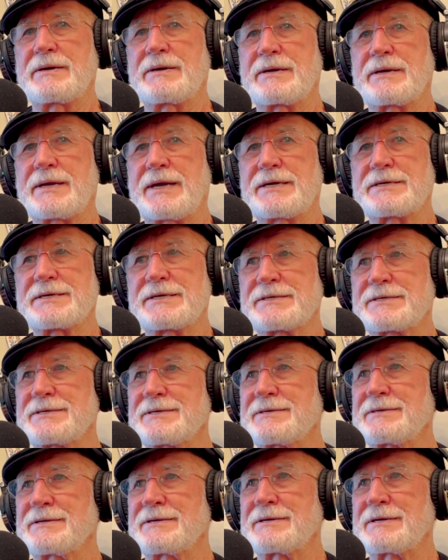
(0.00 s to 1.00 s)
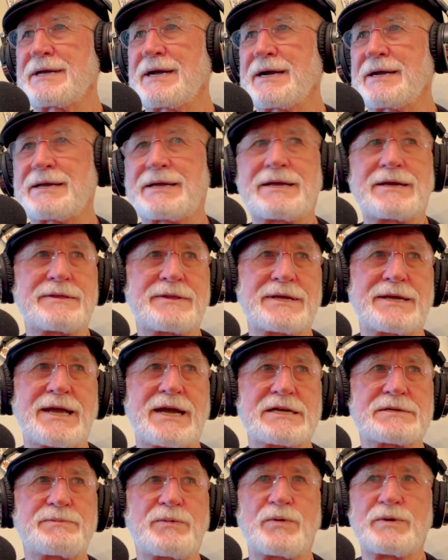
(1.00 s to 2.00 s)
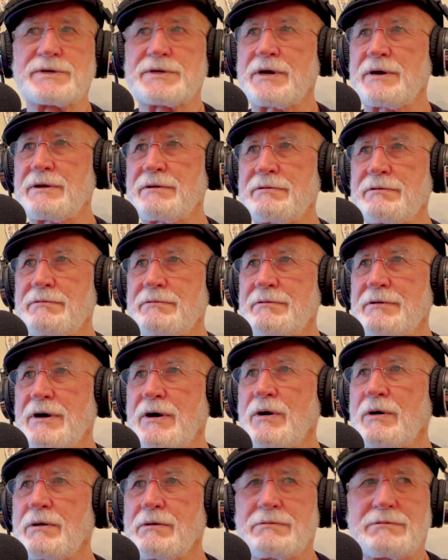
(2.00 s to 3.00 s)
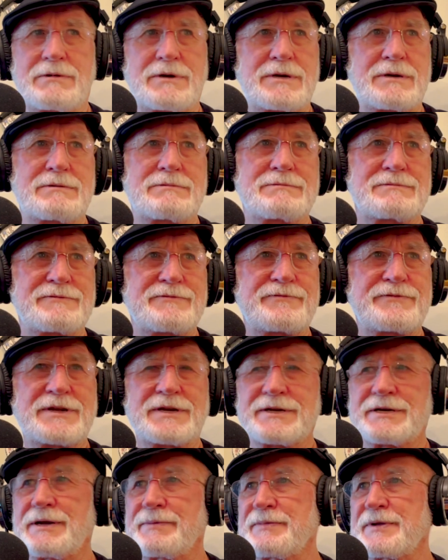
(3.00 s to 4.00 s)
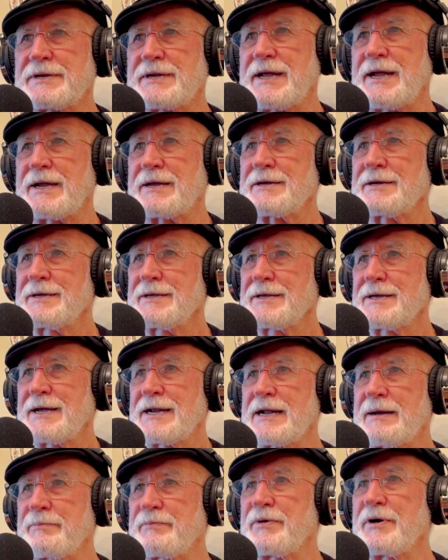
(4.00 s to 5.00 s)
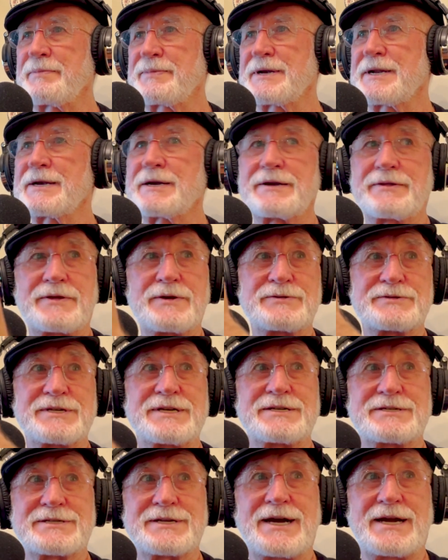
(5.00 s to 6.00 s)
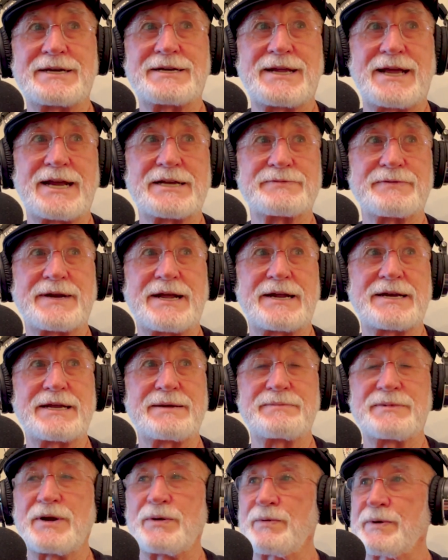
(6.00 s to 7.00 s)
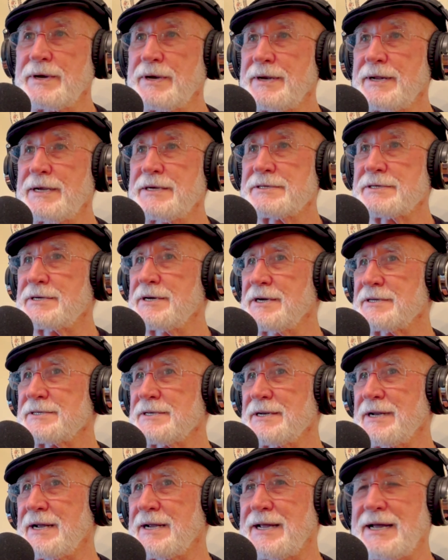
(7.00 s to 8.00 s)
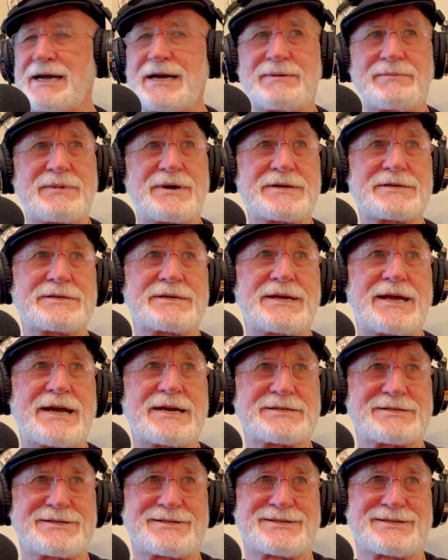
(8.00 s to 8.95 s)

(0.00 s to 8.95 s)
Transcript: Kay says the gas boys are filling up the tank, and I'm pumping into those inside tanks without him knowing, and he's cussing like, "How much gas?"